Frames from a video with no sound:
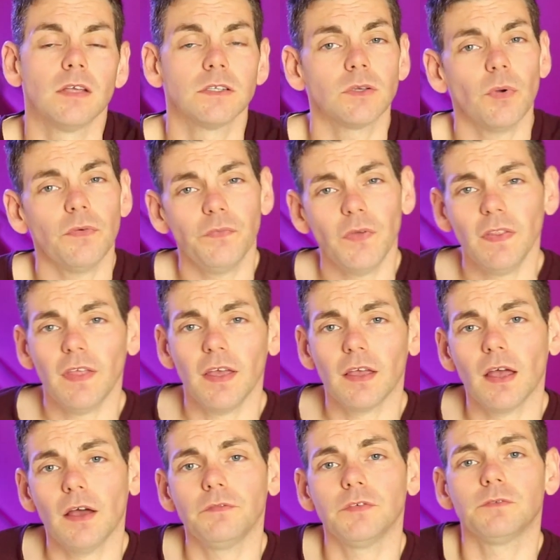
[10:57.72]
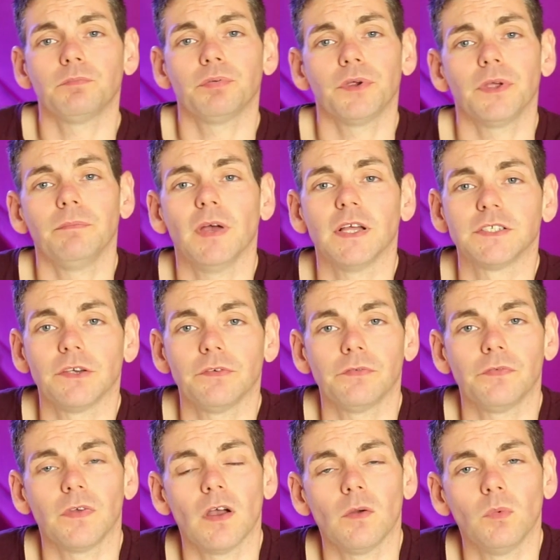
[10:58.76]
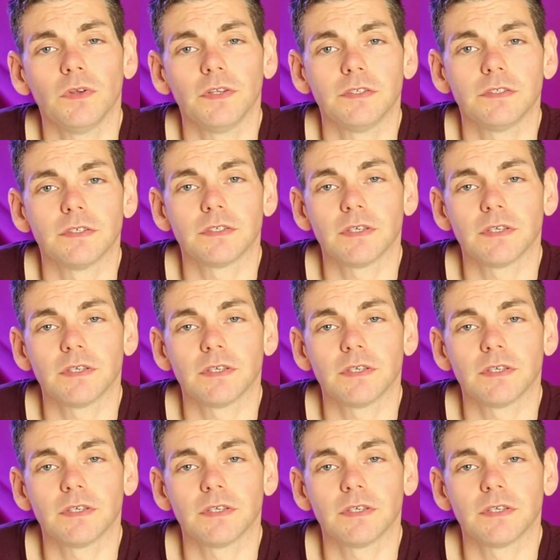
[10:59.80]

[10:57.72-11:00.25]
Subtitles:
So I think that covers pretty much everything I wanted to